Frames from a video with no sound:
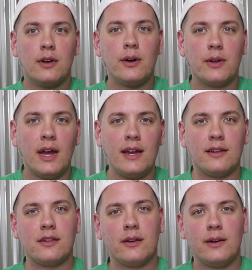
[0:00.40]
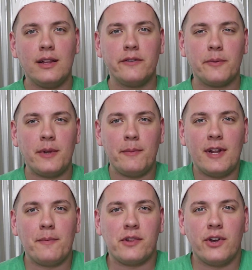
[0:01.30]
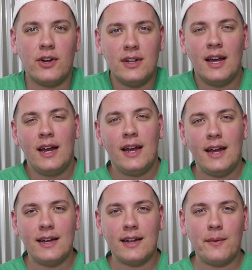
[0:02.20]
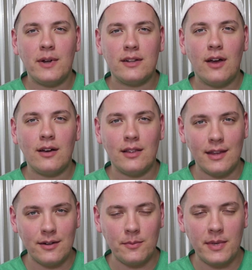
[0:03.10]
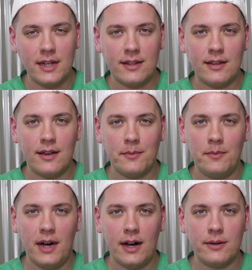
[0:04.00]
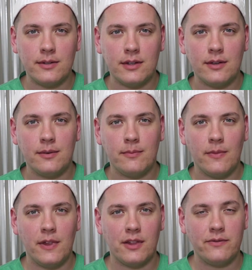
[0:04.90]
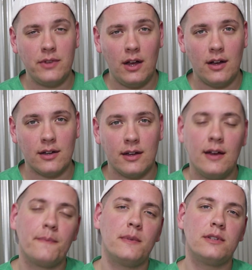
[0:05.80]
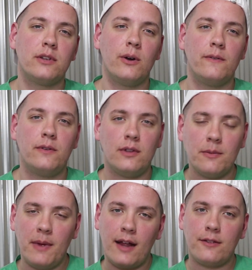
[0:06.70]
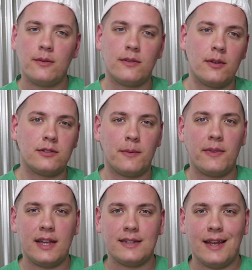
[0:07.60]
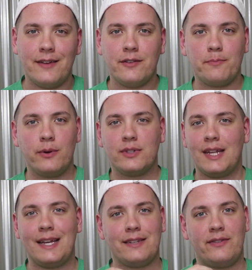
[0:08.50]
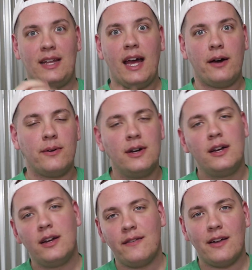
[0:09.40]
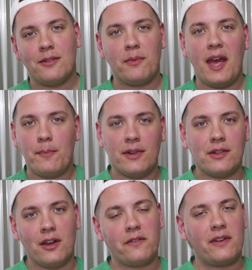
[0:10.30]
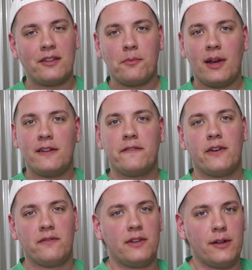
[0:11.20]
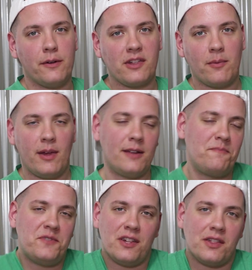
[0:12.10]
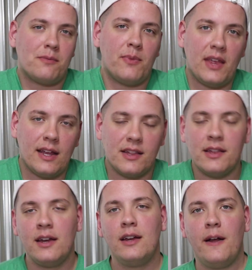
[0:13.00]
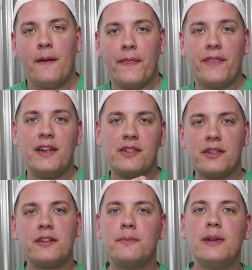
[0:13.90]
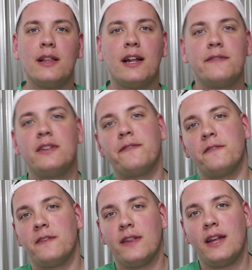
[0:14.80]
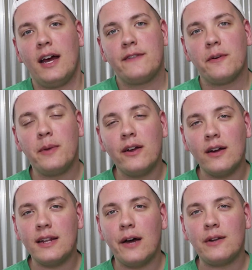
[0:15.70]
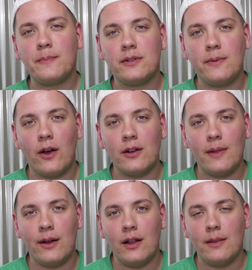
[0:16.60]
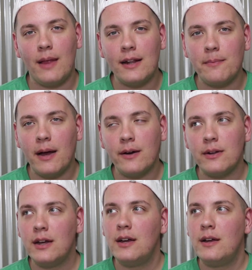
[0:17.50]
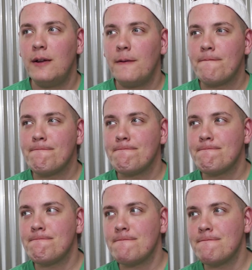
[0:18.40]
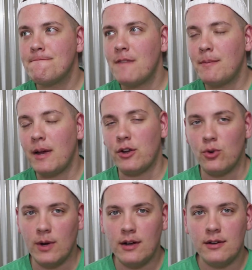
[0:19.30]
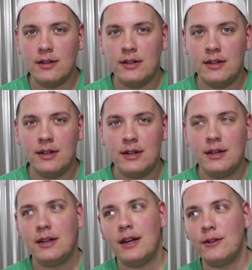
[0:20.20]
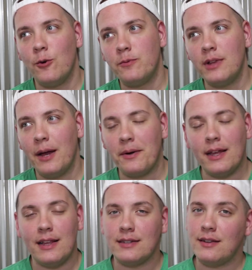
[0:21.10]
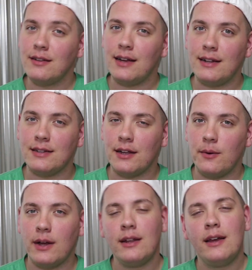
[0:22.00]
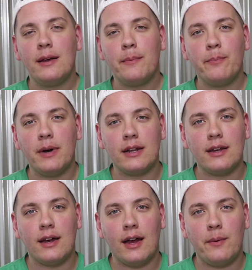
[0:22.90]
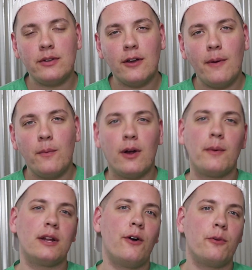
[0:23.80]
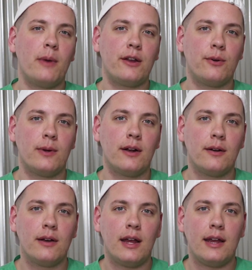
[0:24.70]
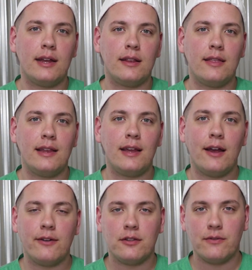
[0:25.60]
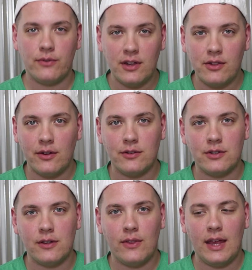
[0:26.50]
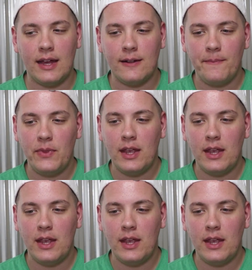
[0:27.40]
Okay, so hello everybody, my name is Kurt, and I want to talk a little bit about this vlog. So if you look back through some of the things I haven't posted as of now, I've got some camping stuff, I've got some kind of fun videos I made, just things. This is going to be a lot of different than that. From here on out, I'm going to talk about a lot about my career, and hopefully I'll get less tongue-tied as I go on, but I want to talk about where I want to go with my career and the areas of research that